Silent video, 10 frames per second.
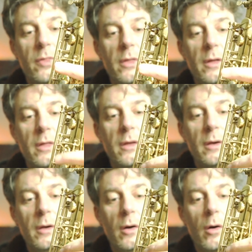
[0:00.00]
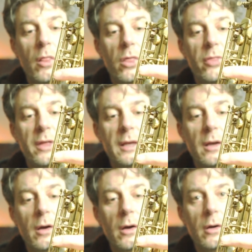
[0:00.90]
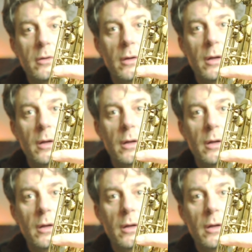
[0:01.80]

the other finger?